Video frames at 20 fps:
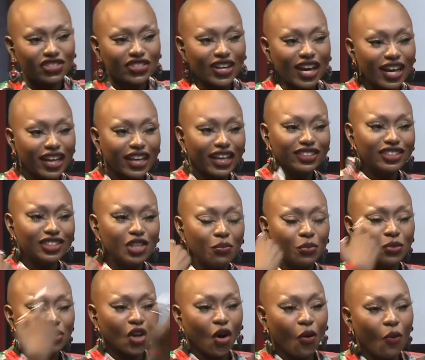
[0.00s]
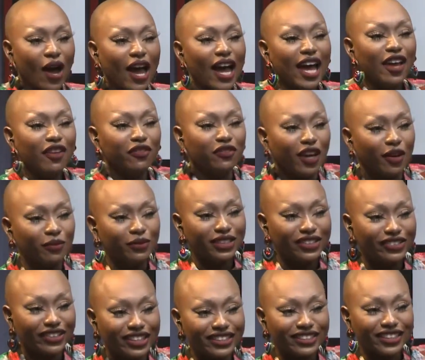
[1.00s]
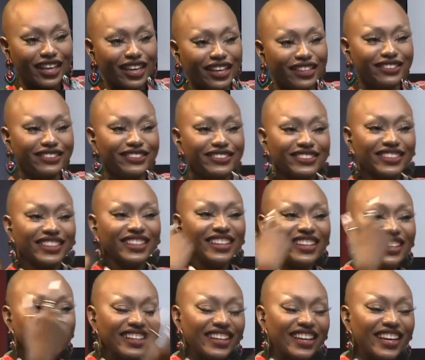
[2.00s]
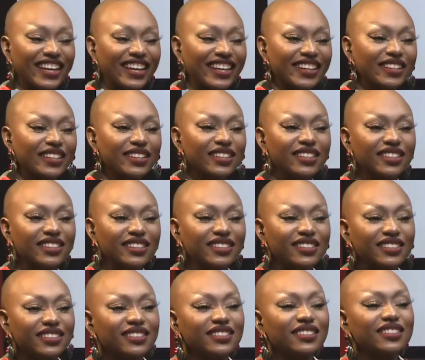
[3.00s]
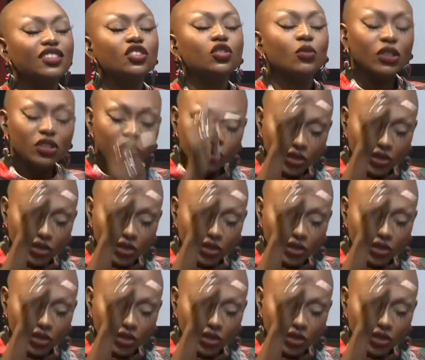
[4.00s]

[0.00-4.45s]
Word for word: track, I sleep with your wife, I'm the great... Brymo just dropped two albums, so... Yeah, it was